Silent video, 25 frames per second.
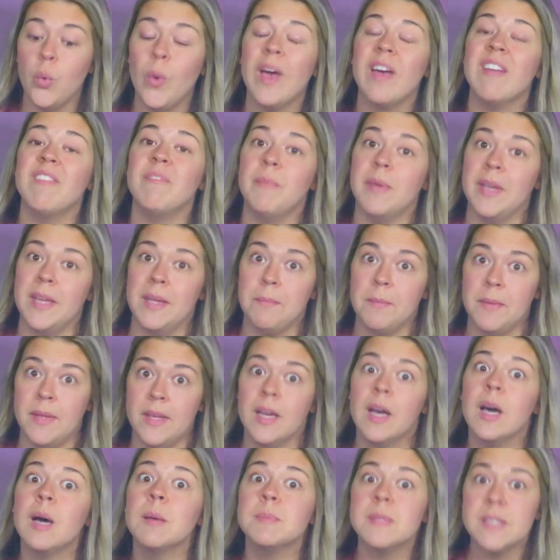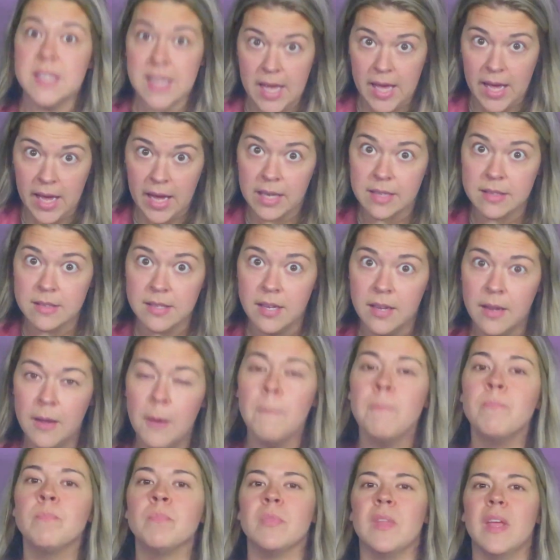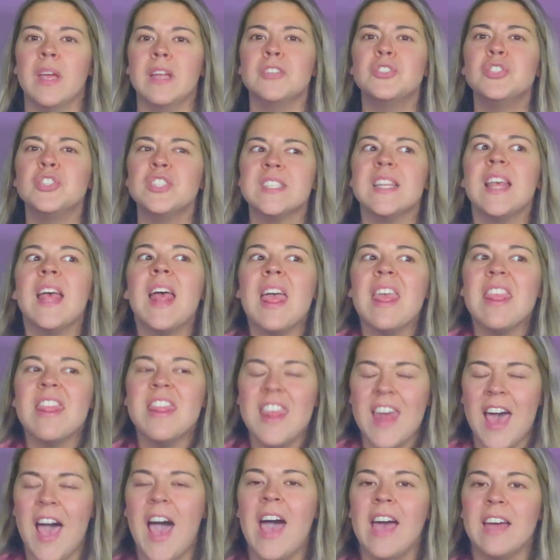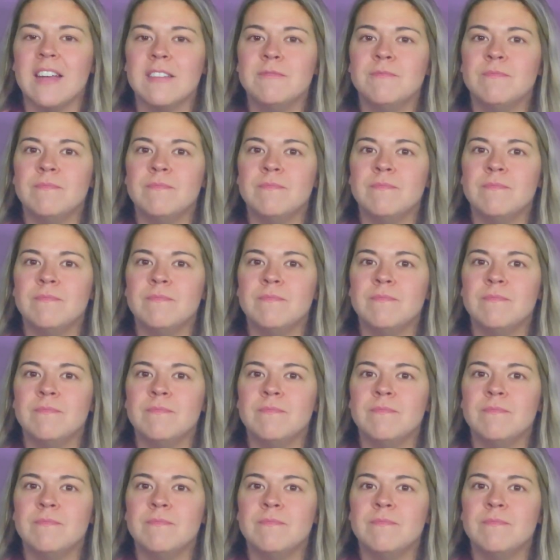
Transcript: have made me upset. Like, just that.